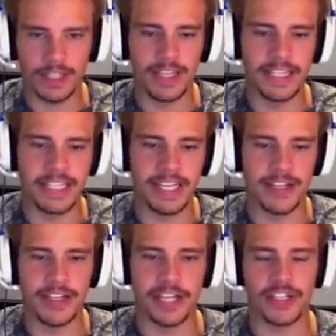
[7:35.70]

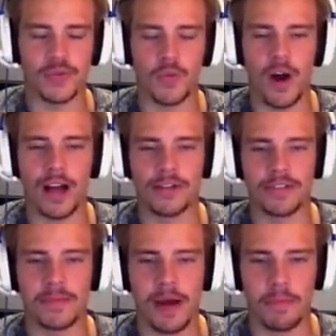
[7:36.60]
Clinton just
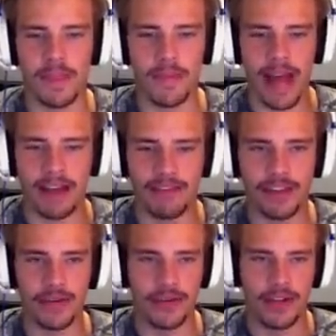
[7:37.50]
swallows him up in the
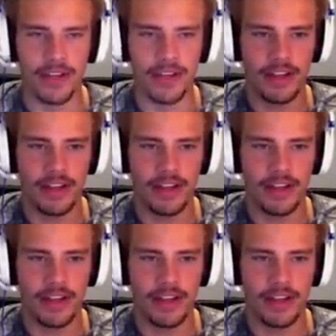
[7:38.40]
backfield.